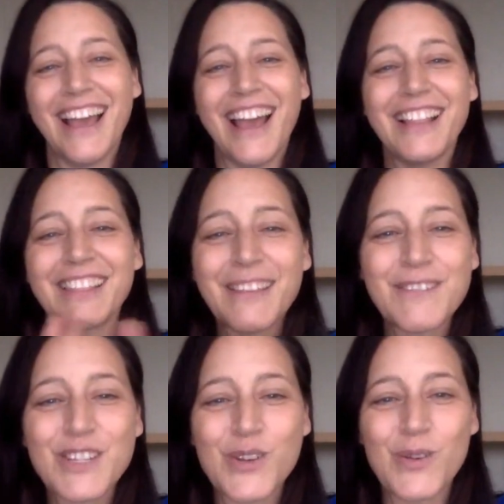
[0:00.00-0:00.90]
i lift
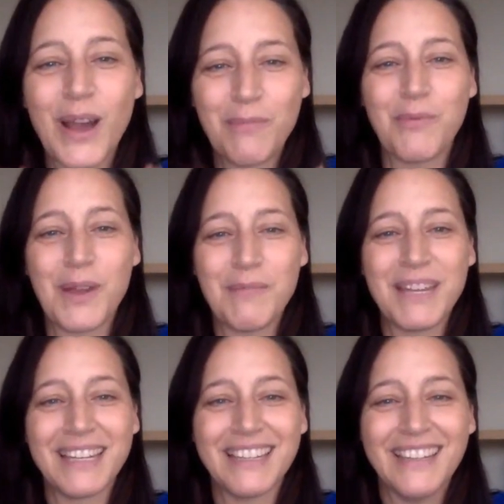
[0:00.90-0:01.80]
you up
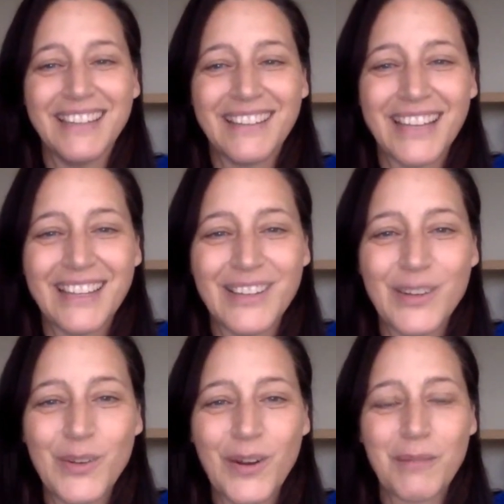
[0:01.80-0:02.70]
women that
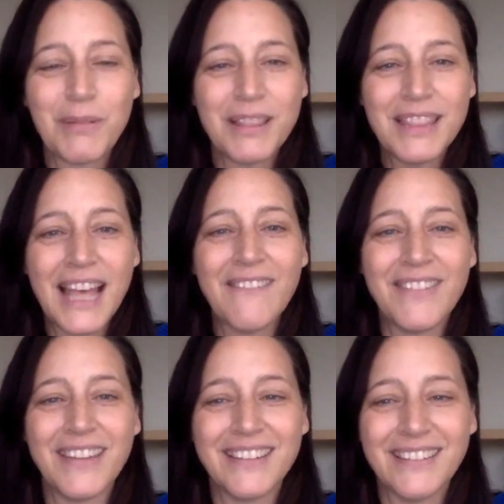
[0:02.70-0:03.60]
you are
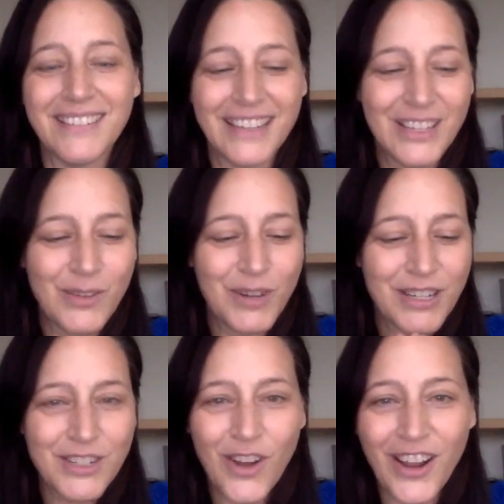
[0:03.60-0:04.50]
beloved and you
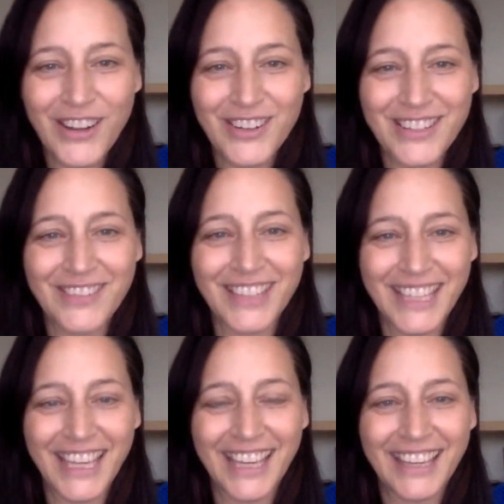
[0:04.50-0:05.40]
are daughters of the
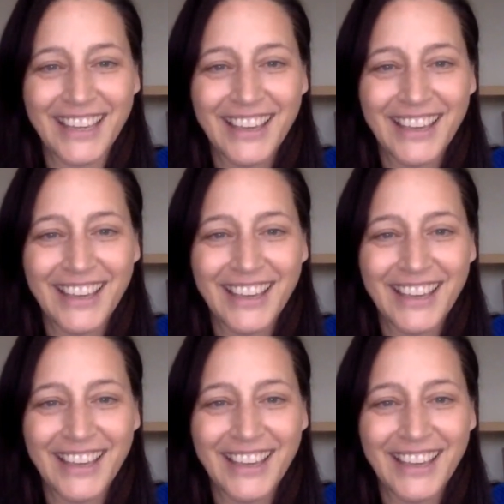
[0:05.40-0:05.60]
king